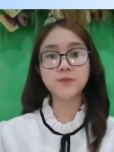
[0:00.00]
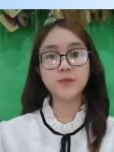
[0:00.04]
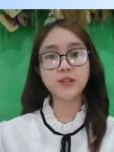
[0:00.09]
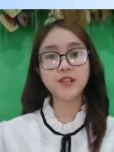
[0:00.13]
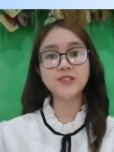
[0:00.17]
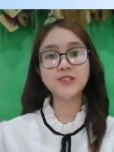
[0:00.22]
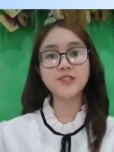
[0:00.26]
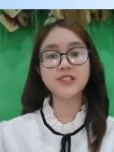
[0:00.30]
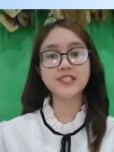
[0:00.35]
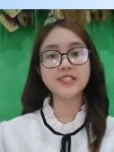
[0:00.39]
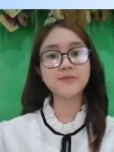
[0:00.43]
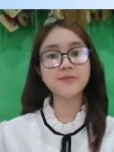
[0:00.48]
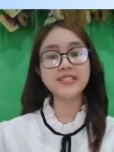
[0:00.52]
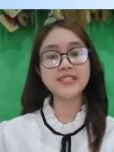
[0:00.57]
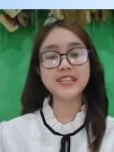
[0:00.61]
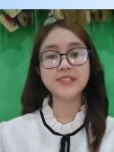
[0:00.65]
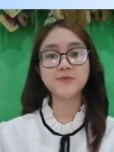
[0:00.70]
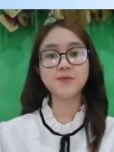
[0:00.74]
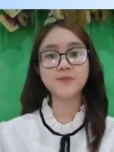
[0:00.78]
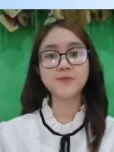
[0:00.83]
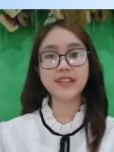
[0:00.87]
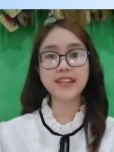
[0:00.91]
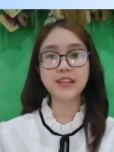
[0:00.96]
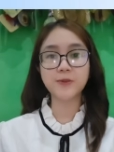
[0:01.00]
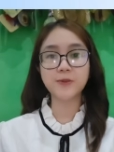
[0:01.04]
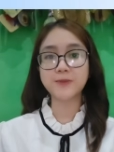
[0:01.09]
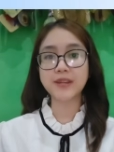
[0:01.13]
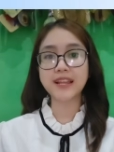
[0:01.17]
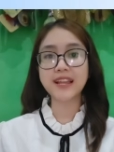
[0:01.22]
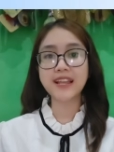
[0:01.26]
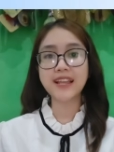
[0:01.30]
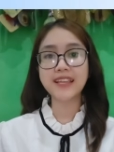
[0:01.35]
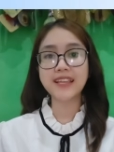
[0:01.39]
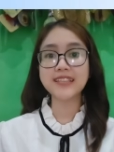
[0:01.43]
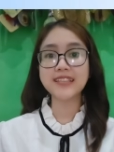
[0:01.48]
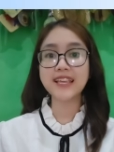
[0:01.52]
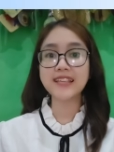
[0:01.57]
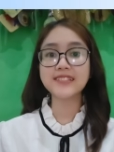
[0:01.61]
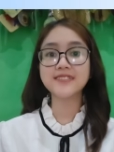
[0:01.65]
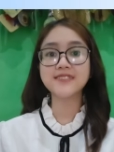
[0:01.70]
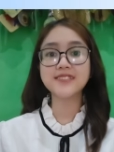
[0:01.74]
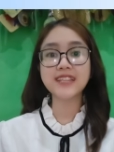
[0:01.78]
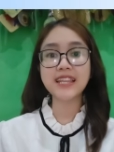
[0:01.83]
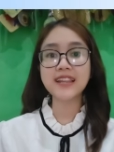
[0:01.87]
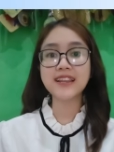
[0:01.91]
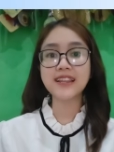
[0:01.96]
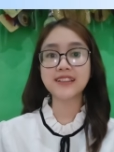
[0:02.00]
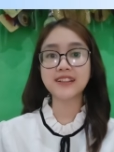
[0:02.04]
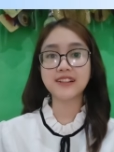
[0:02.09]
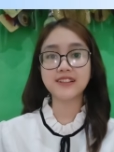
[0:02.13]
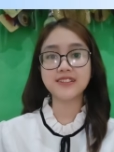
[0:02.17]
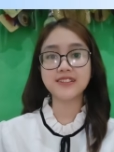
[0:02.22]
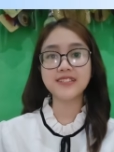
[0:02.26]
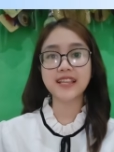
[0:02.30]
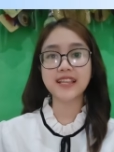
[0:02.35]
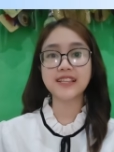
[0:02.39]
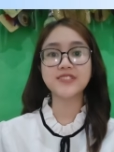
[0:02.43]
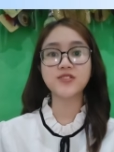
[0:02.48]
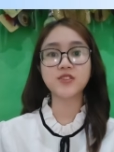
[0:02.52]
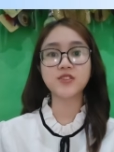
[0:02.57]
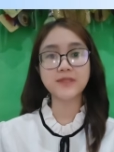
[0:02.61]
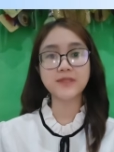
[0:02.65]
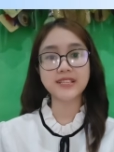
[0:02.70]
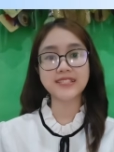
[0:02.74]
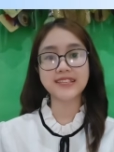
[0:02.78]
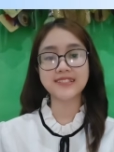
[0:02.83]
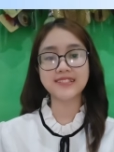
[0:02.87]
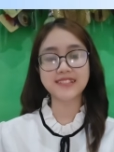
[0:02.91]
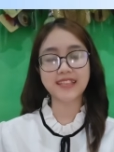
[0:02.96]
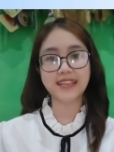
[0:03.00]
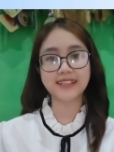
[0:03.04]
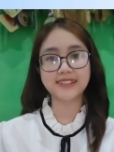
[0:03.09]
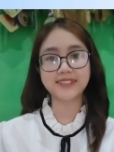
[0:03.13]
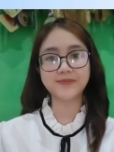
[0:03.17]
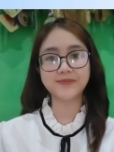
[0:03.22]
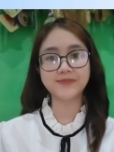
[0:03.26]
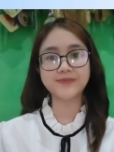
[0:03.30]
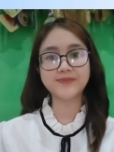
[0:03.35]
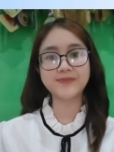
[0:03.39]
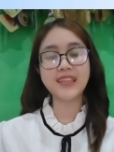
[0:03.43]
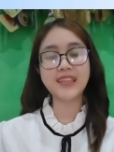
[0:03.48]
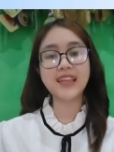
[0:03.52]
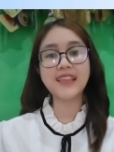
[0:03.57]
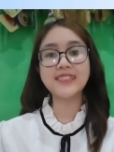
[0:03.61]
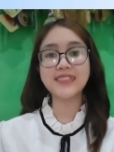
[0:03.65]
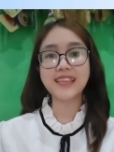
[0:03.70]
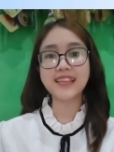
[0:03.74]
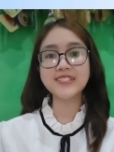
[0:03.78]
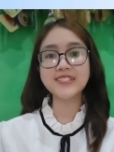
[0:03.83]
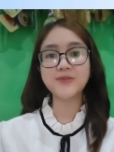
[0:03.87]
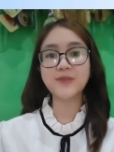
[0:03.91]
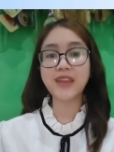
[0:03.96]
belong to the species Plumeria rubra. It has a streaky white colors and a strong presence skin. Next,